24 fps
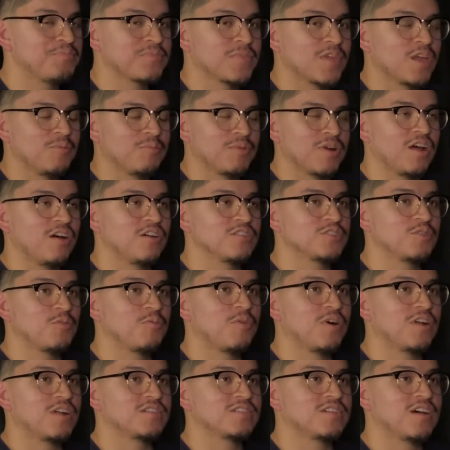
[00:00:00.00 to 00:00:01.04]
But I also
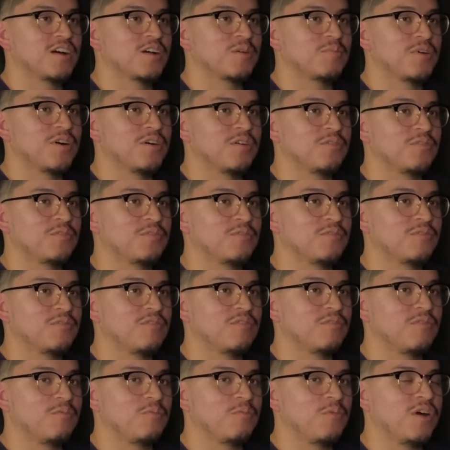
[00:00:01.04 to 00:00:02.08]
want to talk about,
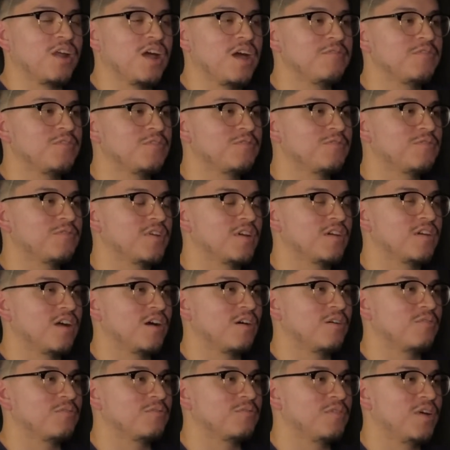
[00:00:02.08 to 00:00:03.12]
what have you figured
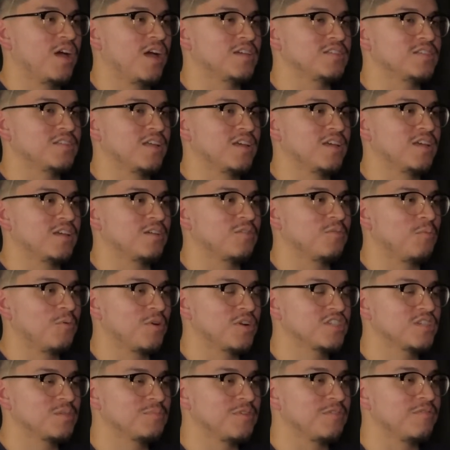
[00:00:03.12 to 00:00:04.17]
out as, like, what
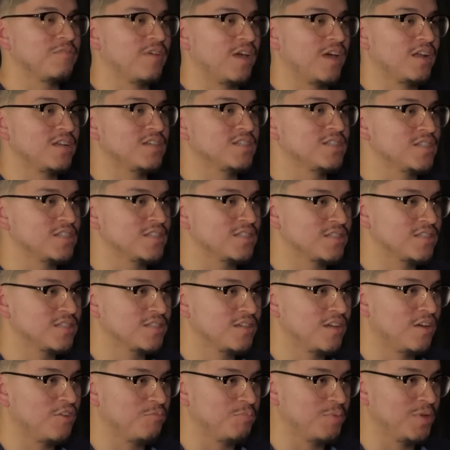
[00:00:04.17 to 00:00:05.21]
are some advantages
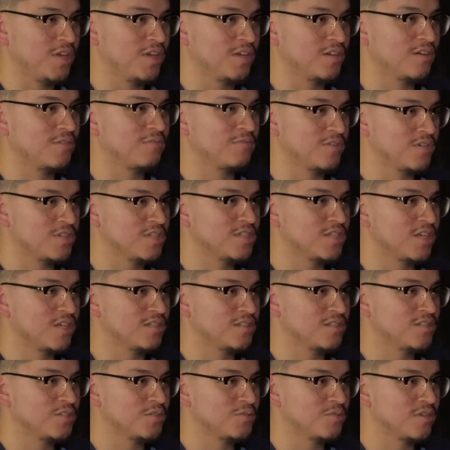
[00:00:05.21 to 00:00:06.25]
of being a
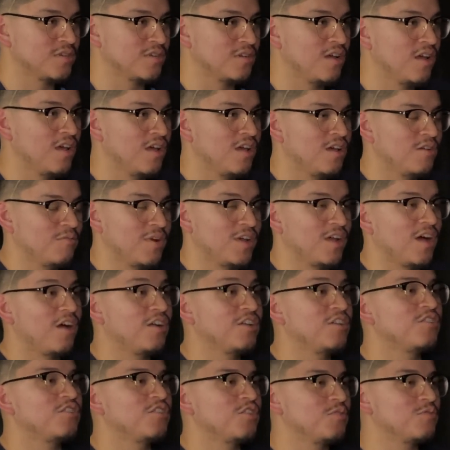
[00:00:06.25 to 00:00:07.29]
first-gen student, right? How
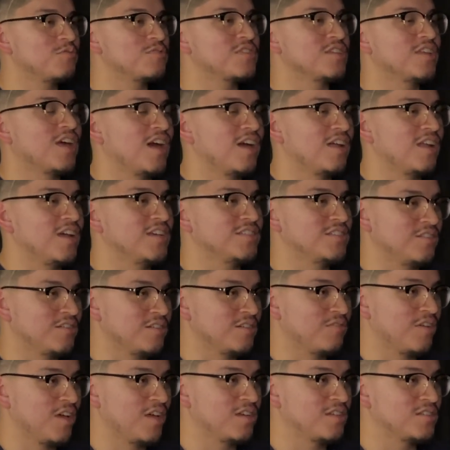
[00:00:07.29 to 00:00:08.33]
do you use that as your
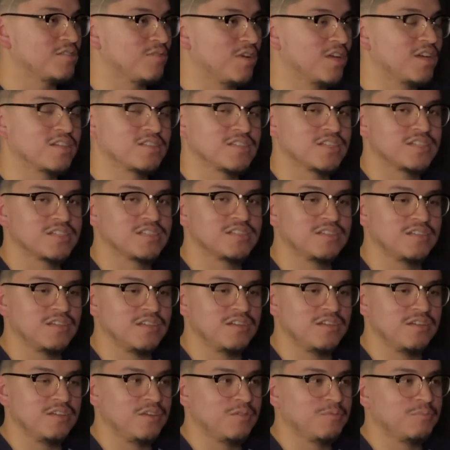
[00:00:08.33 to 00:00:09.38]
advantage, right? Because it's,
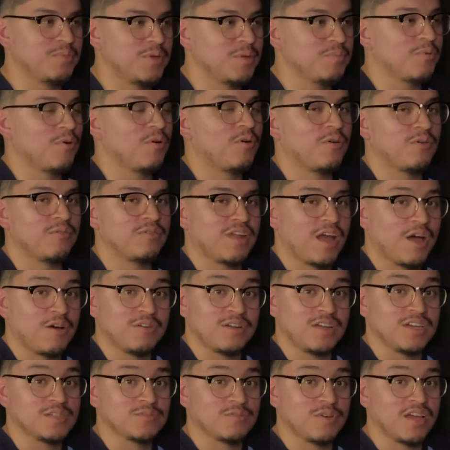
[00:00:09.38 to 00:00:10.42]
people
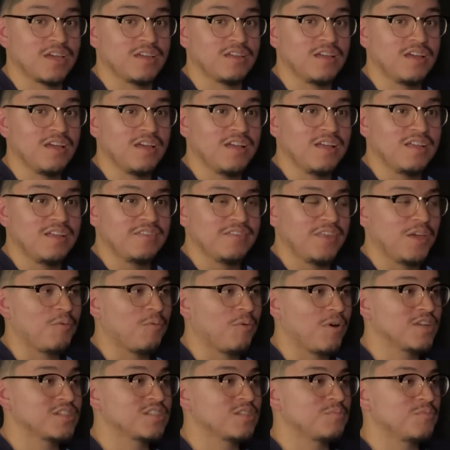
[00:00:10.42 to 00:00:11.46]
nowadays, right, they
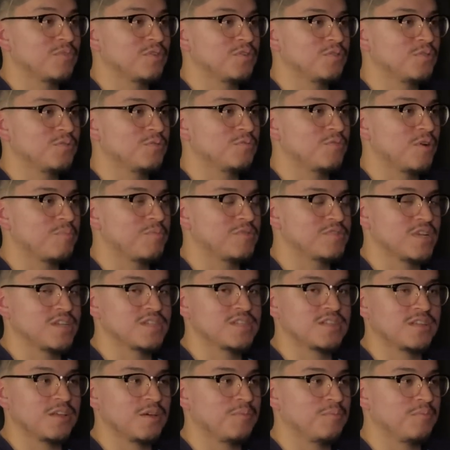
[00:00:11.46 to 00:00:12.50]
want someone who
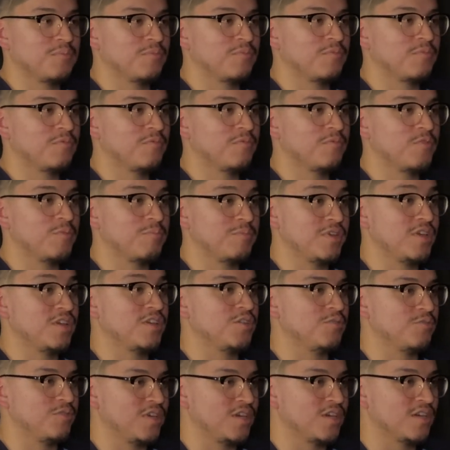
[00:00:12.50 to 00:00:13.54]
represents them for
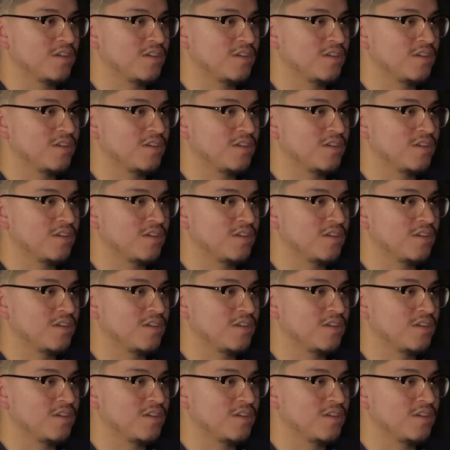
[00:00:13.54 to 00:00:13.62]
being unique.